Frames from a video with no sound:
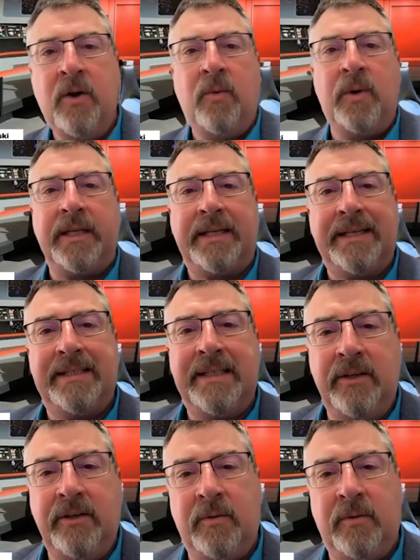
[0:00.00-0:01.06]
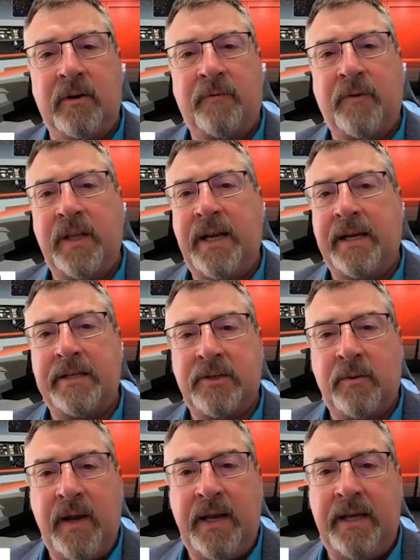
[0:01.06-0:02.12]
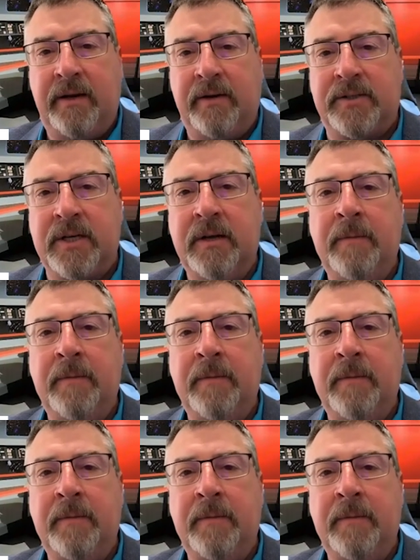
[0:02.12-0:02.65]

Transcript: Will it continue to work for the next twenty years?